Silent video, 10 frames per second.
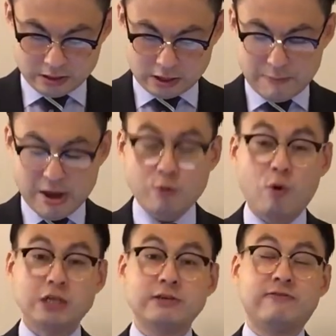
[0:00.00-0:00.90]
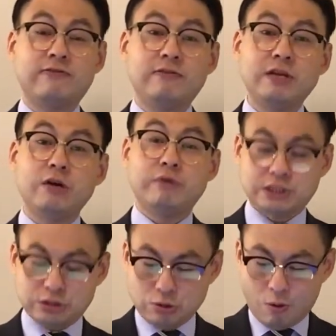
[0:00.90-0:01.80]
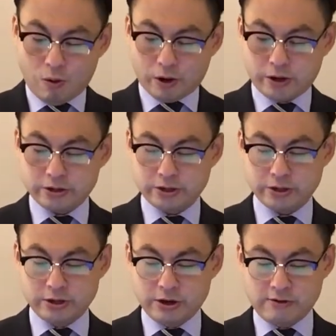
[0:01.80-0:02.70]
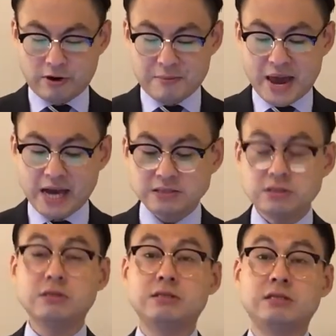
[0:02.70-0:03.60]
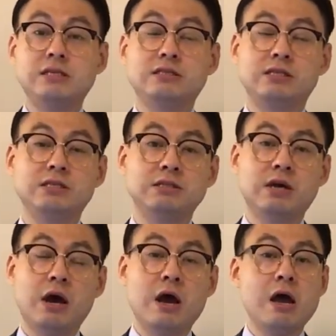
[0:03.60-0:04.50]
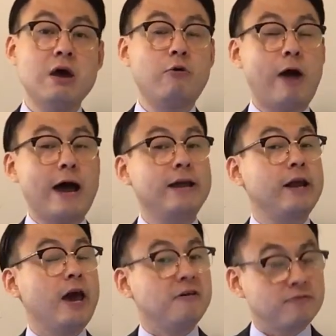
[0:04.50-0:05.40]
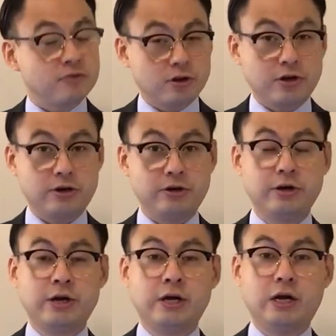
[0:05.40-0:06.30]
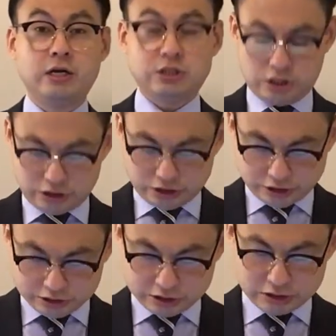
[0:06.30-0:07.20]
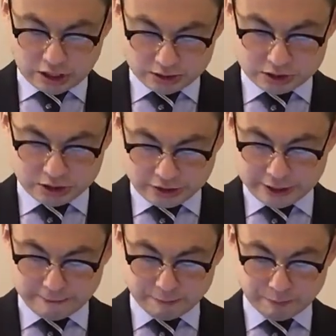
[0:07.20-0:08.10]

The man was fully restored from Hansen's disease right after Jesus touched him.